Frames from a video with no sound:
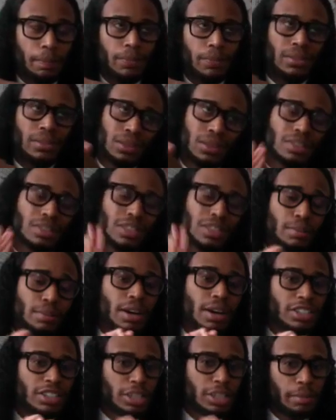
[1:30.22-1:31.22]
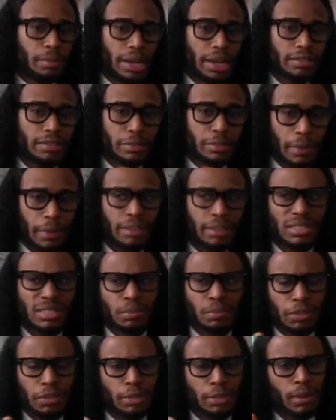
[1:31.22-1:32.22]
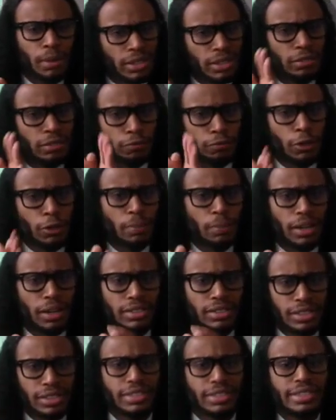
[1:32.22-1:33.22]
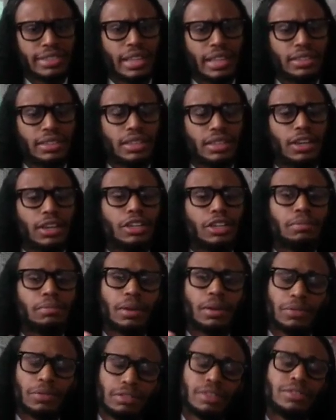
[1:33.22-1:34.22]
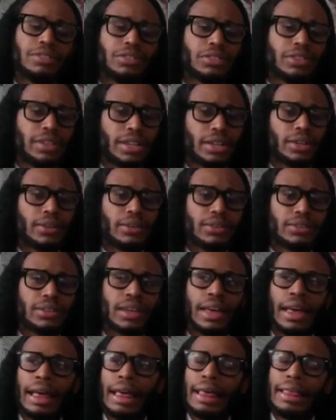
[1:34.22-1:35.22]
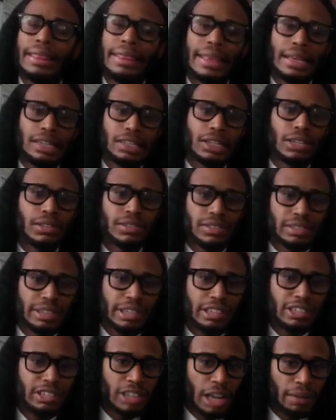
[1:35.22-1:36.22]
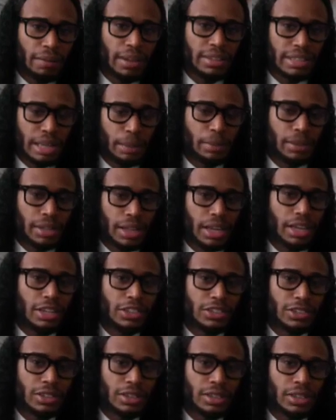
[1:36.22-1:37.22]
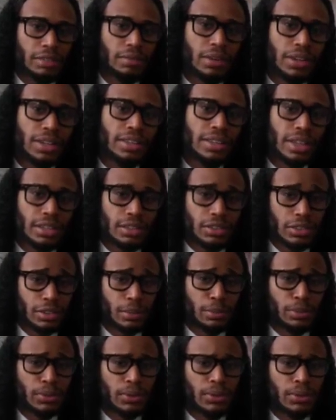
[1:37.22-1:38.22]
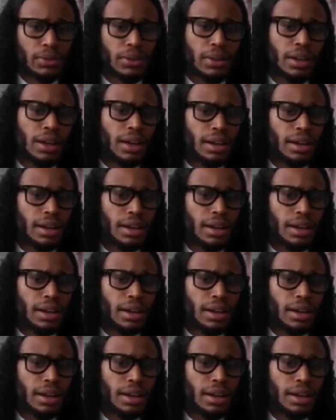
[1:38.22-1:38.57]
not so much in maths. Maths are pretty much robust and standalone, but for everything else, they don't teach direct application. They're only there to support.